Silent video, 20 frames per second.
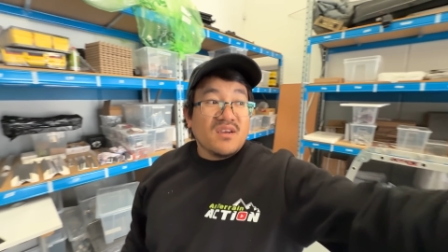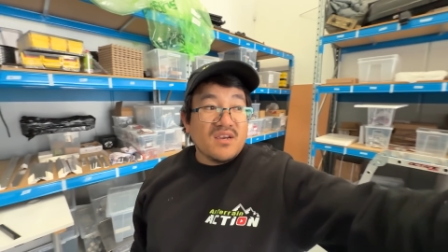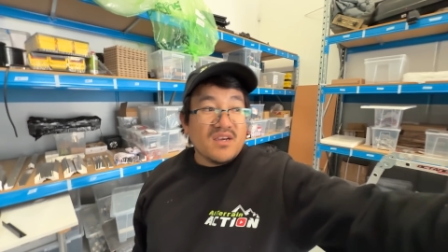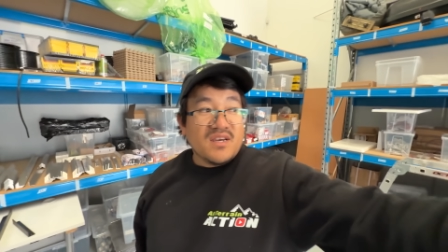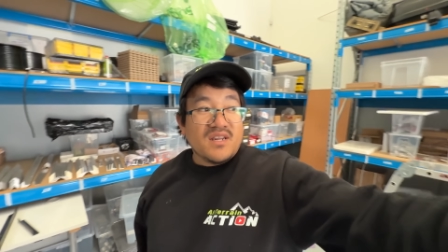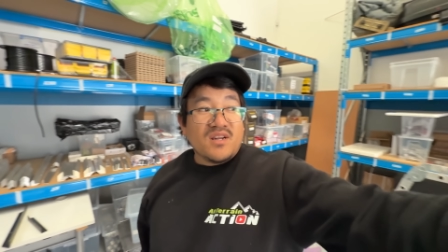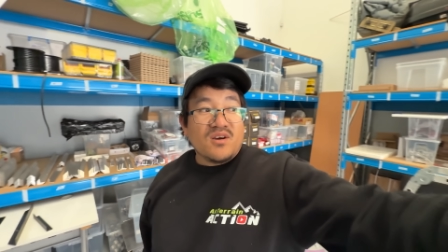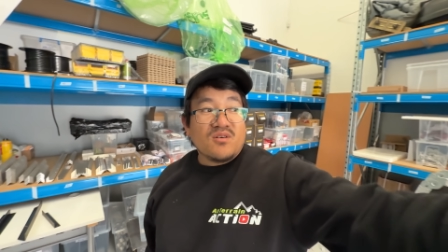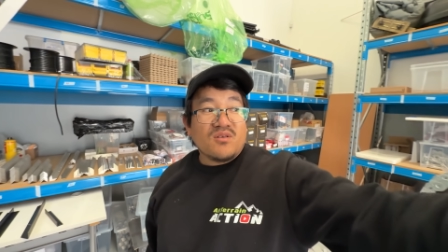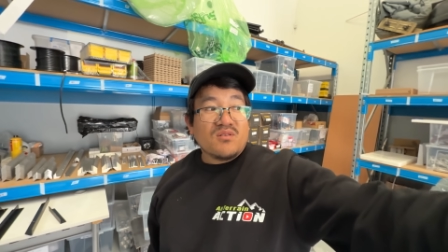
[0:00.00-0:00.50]

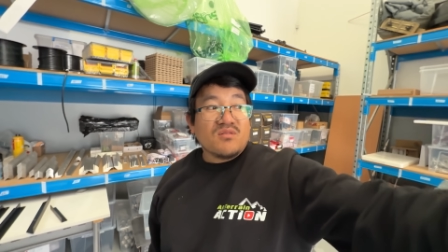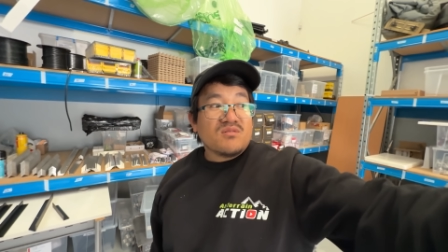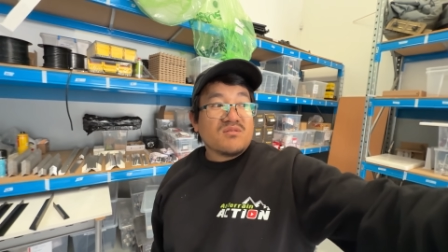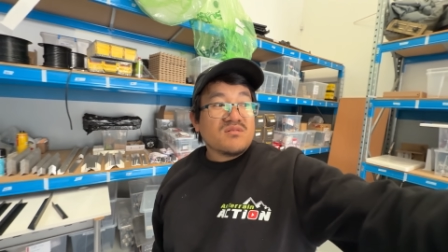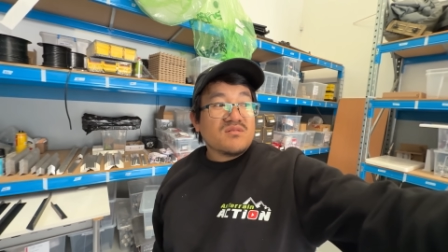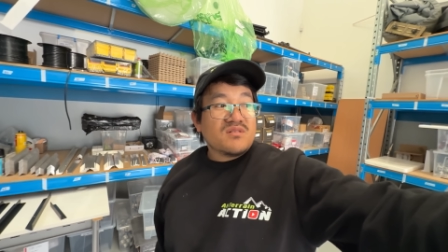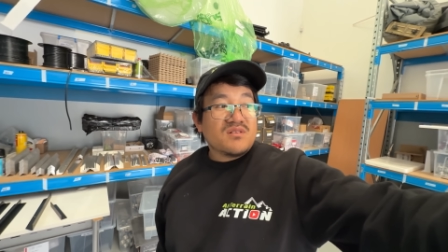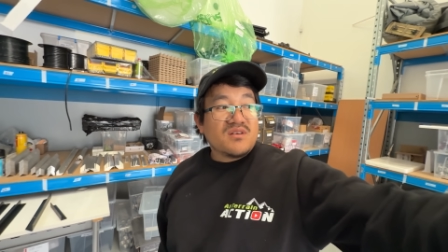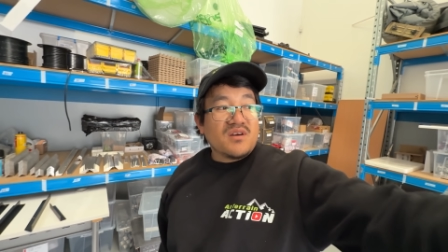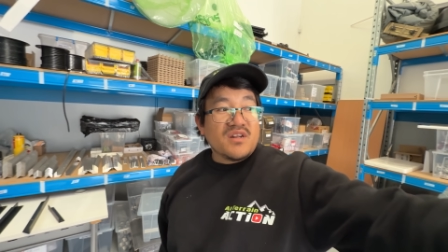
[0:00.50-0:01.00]
And I'll
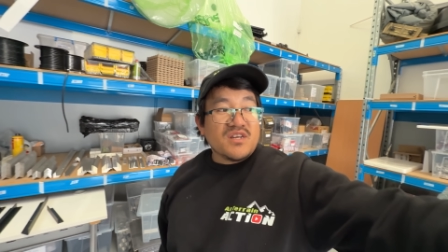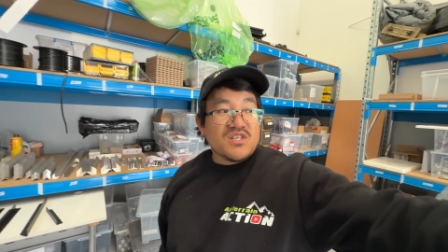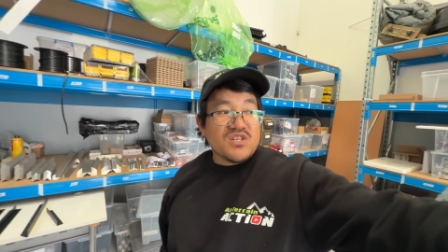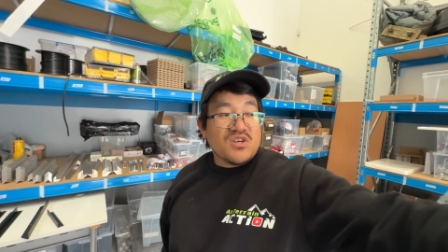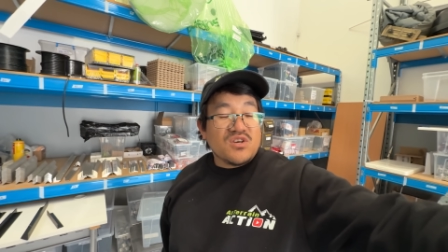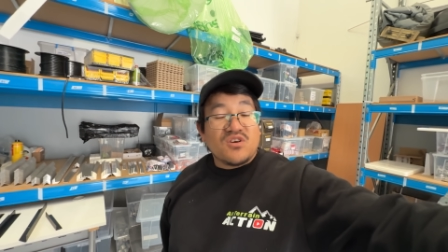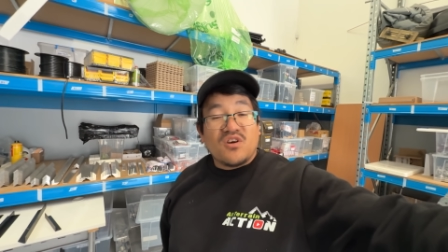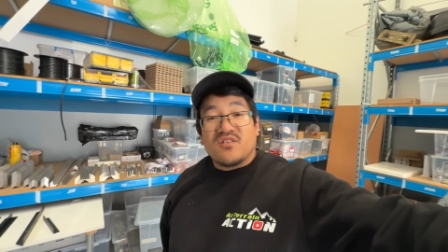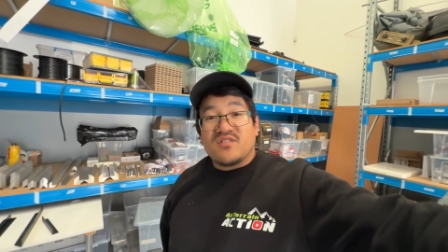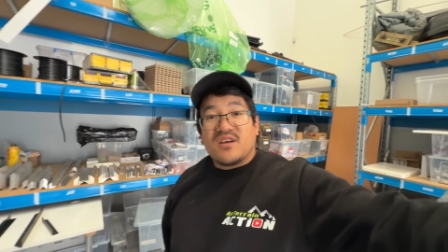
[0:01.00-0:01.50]
trying to show
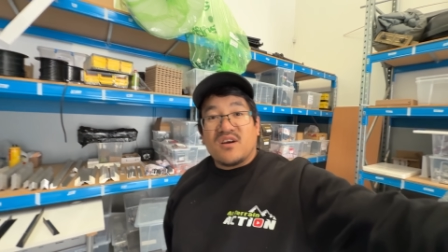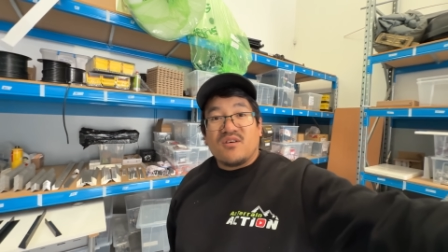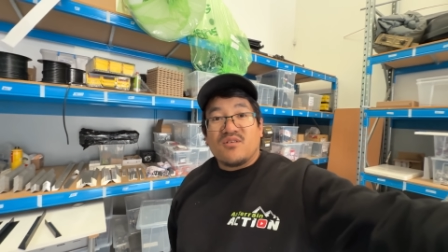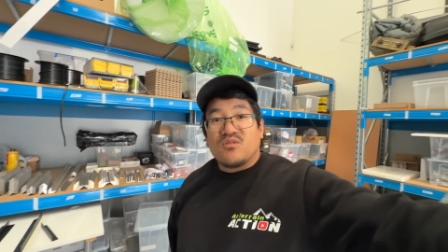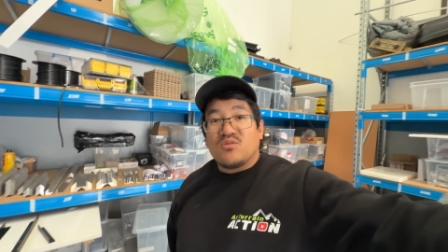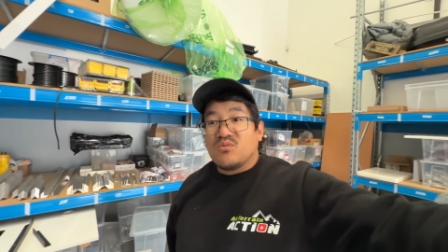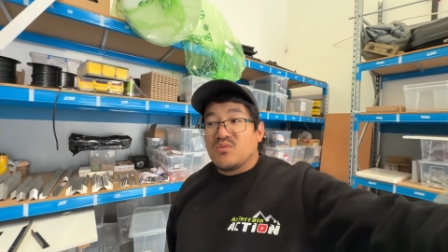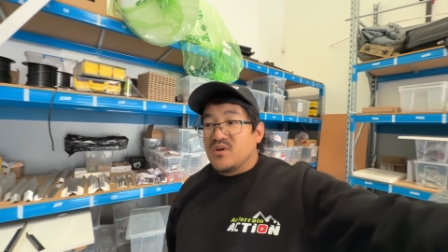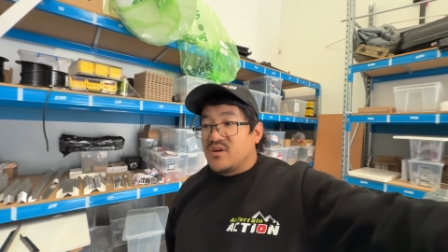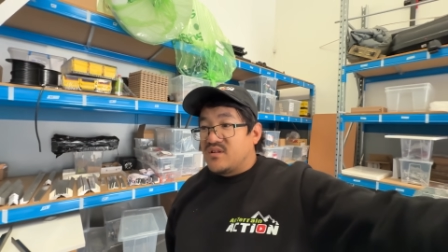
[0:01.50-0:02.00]
you guys how it
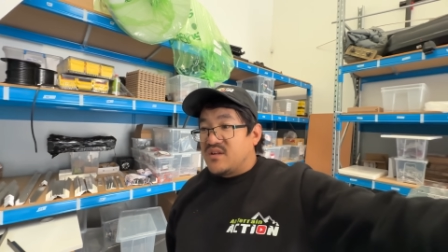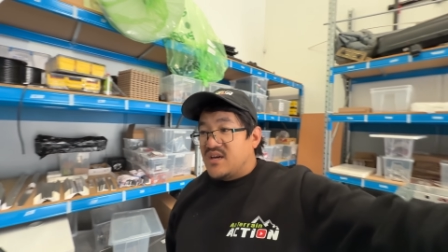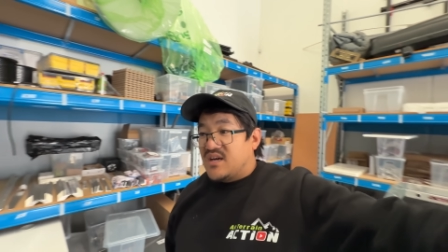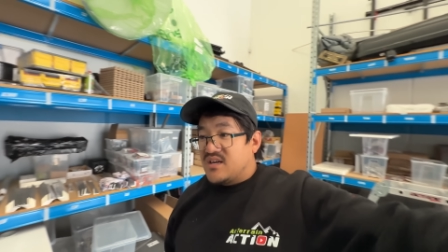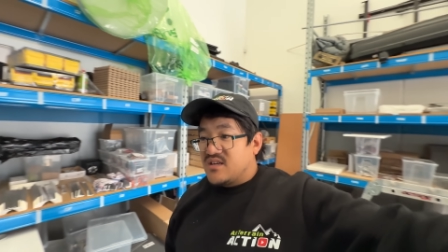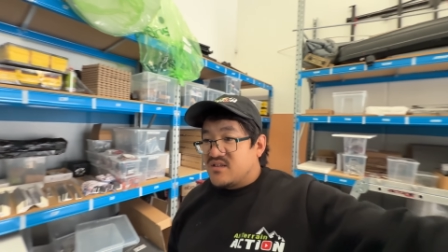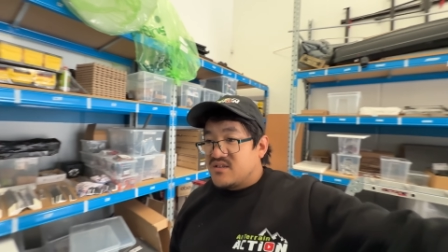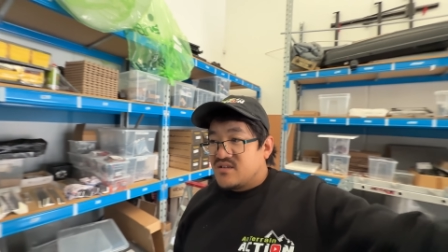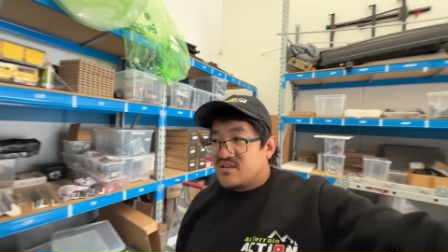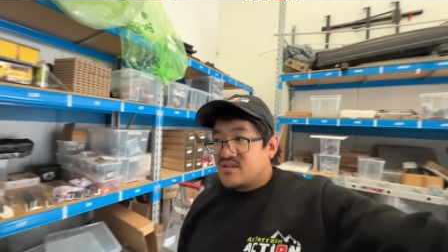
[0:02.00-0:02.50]
all worked out.